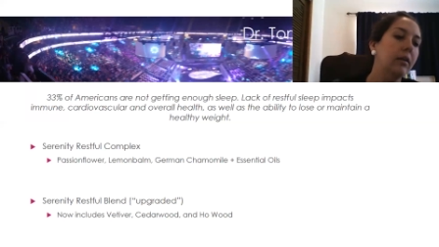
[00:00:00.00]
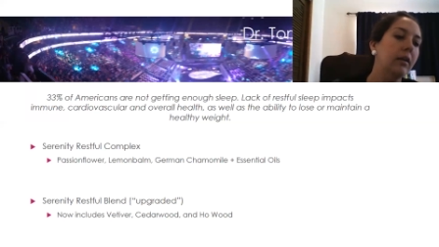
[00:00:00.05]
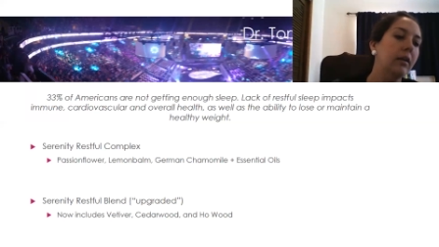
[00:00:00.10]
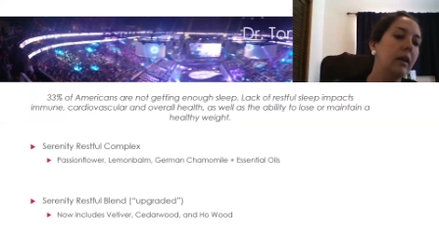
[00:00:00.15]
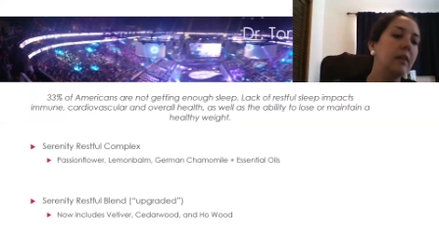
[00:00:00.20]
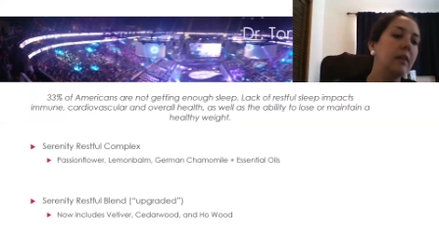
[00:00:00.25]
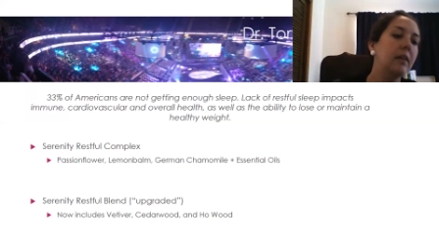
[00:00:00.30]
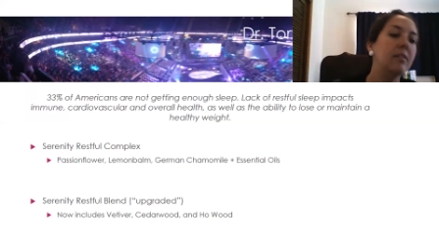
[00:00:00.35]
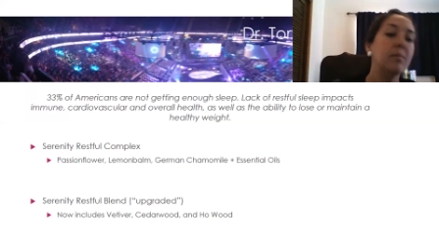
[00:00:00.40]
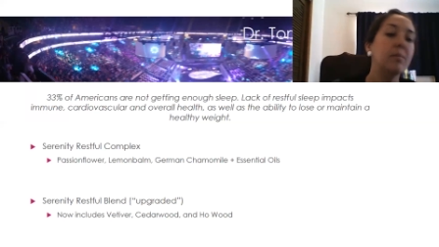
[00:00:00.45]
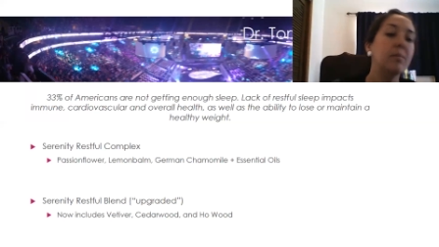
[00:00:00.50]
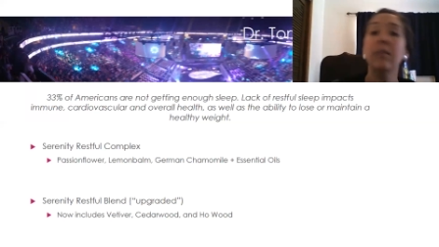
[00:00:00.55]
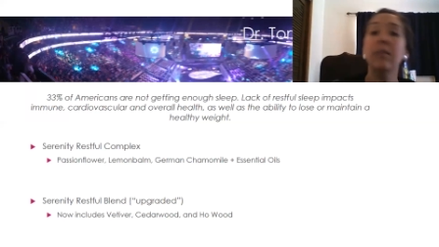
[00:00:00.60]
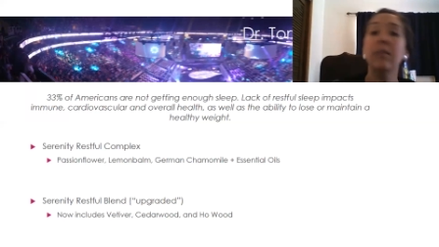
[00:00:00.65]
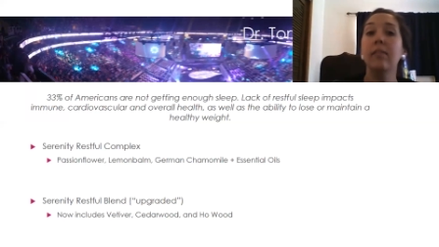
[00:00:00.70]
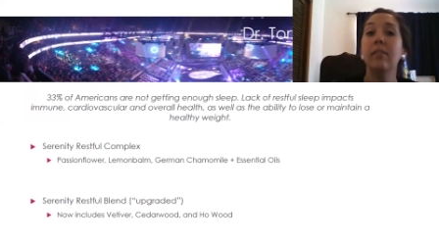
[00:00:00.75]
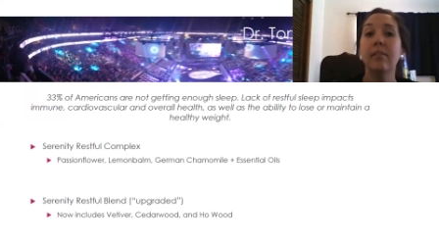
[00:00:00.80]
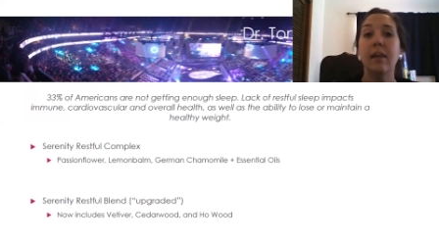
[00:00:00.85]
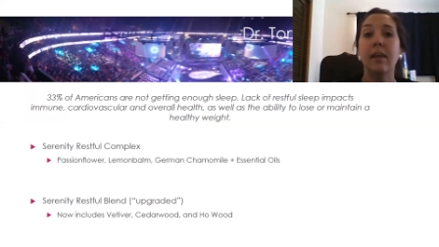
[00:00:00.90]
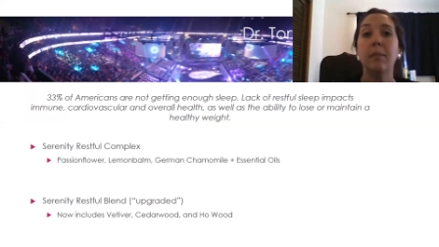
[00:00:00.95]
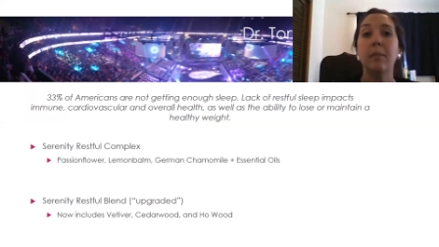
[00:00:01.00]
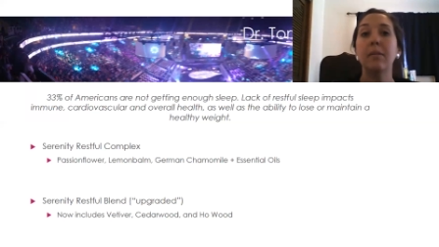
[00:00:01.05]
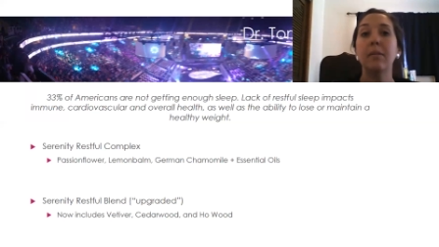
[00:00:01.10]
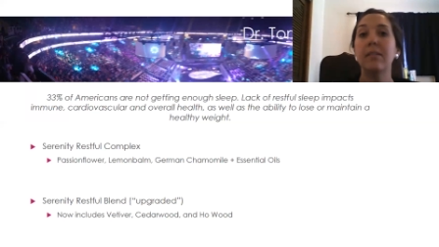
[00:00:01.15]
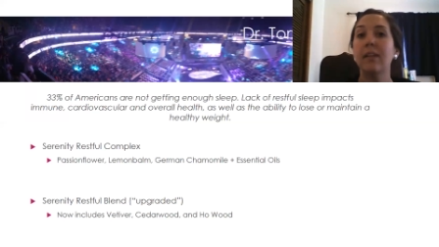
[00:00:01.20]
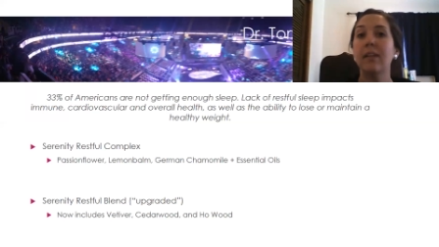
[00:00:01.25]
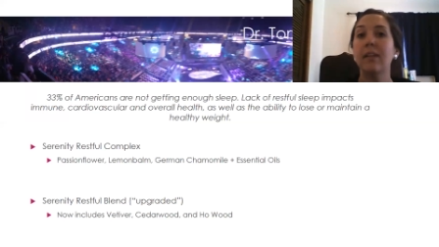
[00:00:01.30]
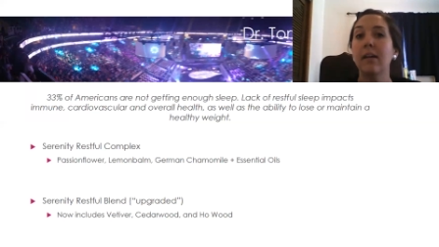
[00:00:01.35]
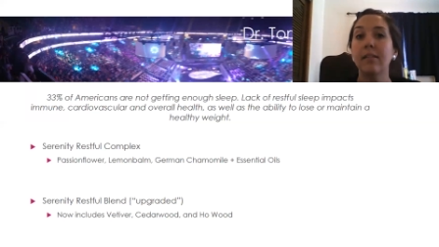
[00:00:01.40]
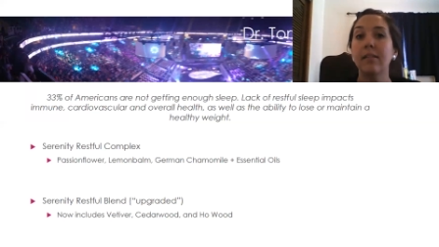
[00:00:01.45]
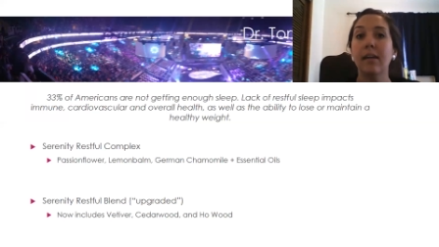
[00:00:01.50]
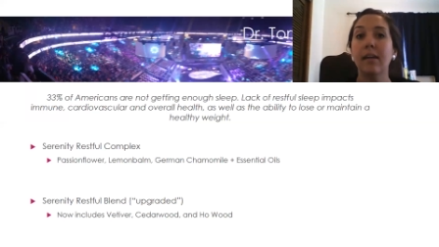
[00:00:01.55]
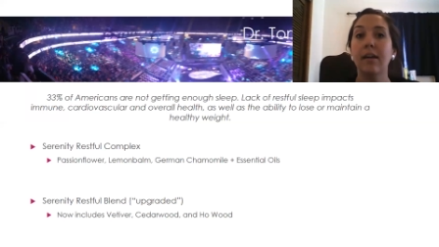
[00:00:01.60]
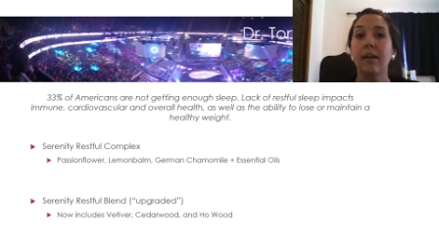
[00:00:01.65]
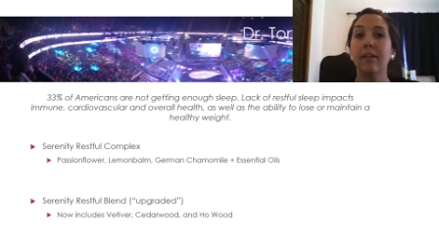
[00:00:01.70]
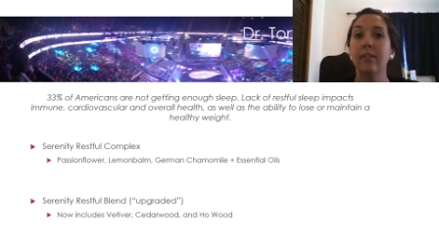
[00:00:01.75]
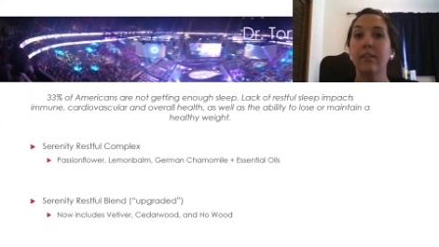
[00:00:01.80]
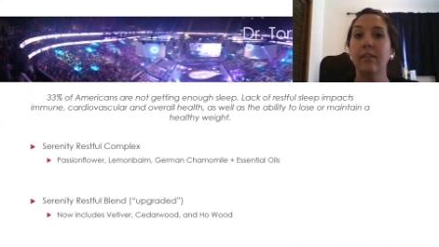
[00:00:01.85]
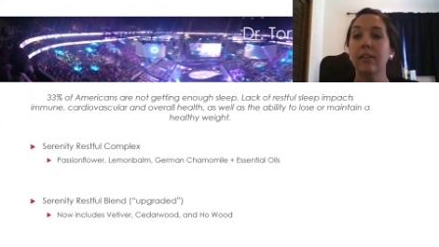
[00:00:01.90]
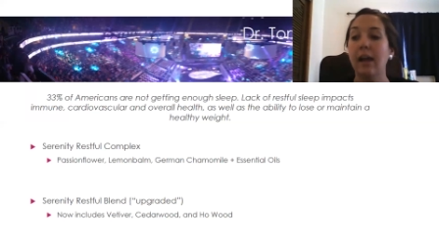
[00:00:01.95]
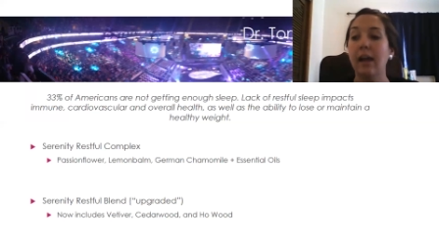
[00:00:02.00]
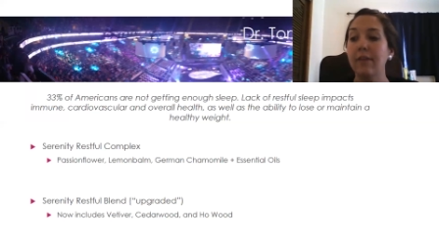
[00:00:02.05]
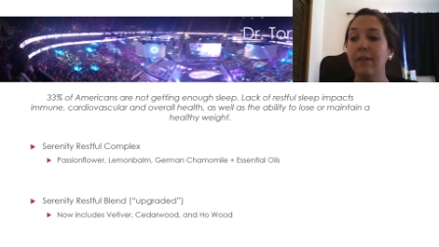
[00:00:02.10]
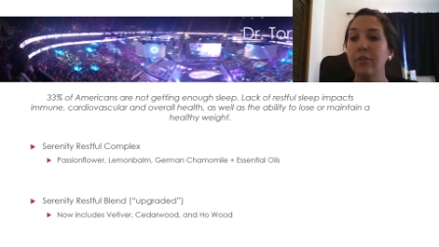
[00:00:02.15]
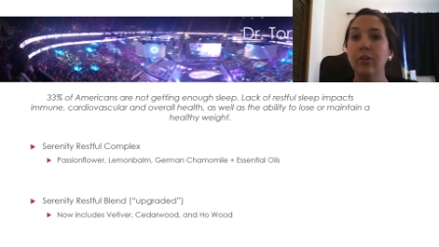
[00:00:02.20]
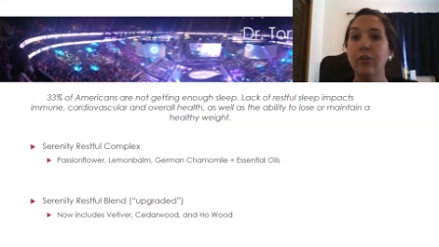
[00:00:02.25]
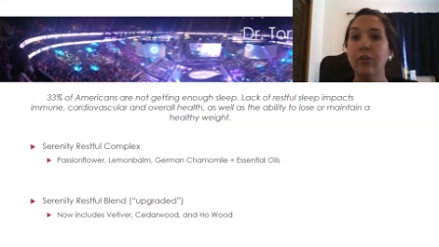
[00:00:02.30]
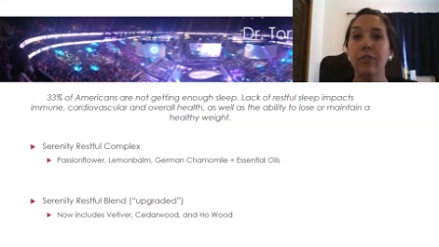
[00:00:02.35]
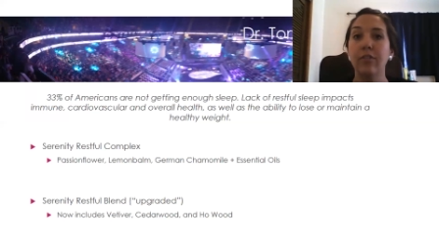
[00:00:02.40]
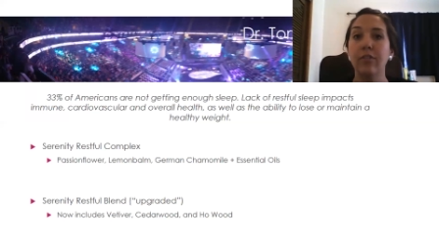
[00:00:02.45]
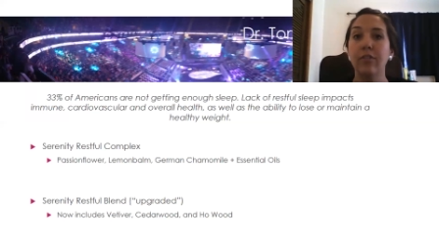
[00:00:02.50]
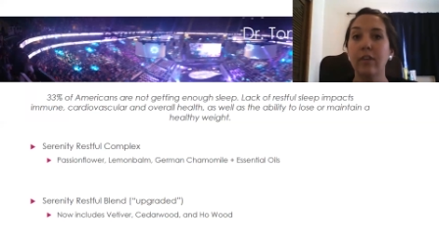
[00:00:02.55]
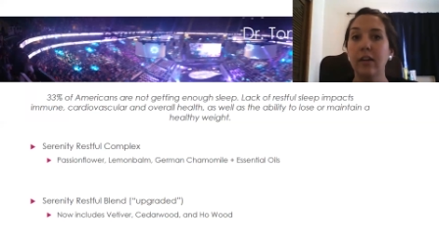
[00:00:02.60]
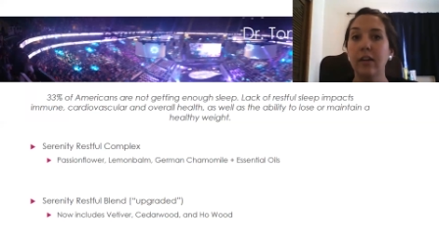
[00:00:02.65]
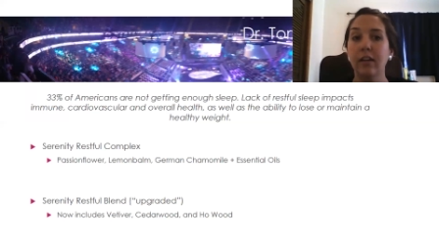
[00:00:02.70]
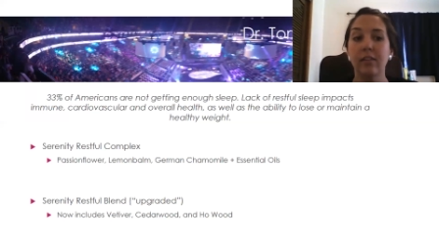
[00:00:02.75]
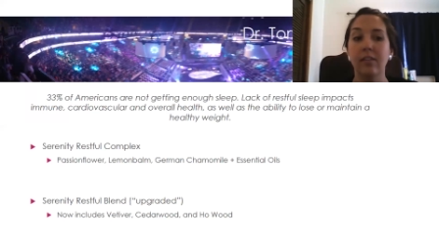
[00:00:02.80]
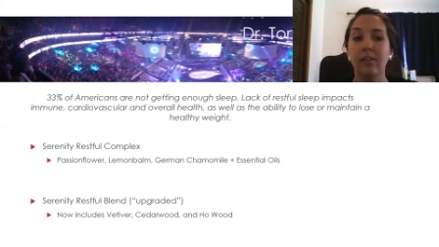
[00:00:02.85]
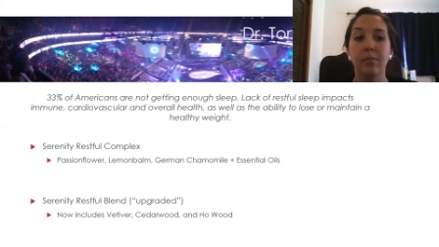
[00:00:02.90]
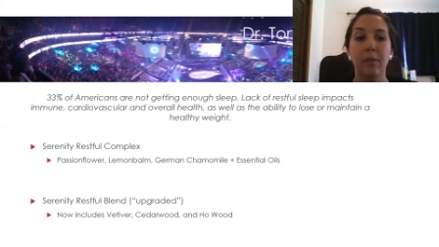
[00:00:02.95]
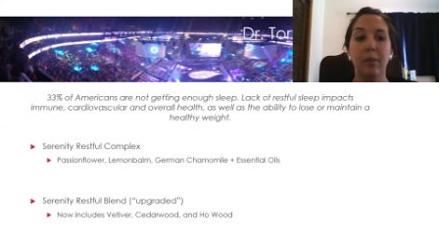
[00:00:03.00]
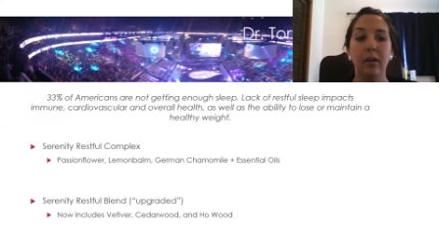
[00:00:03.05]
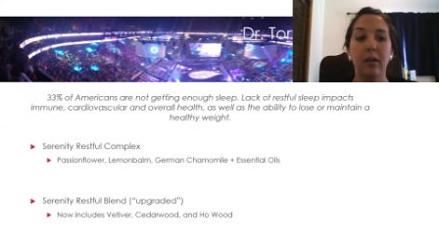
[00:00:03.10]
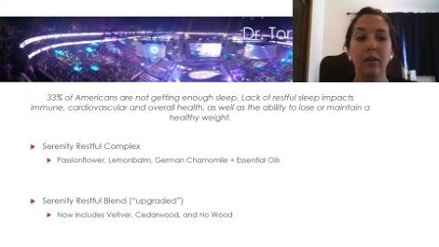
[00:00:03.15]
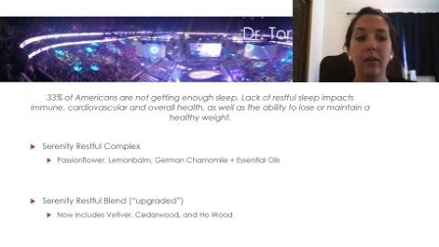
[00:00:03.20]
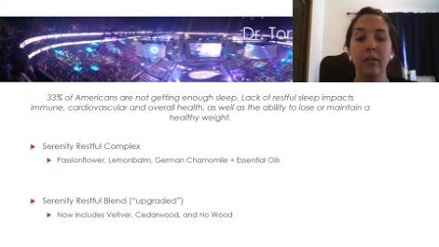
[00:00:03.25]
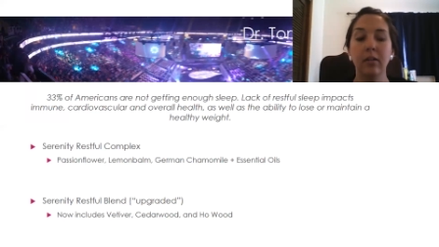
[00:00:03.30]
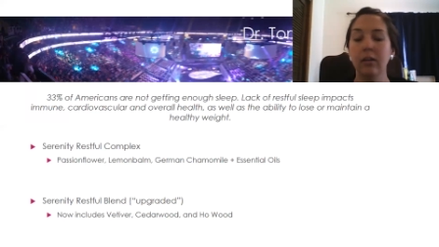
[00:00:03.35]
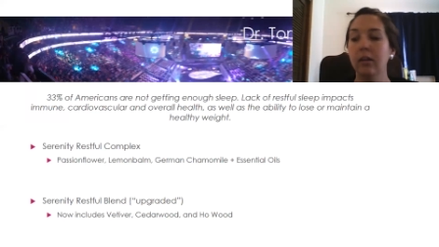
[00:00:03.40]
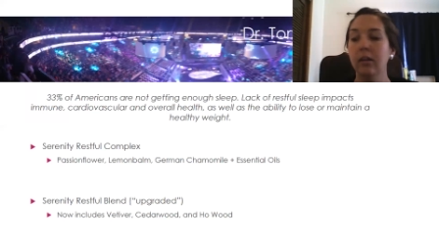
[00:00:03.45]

It smells the same. It still has that lavender and vanilla smell.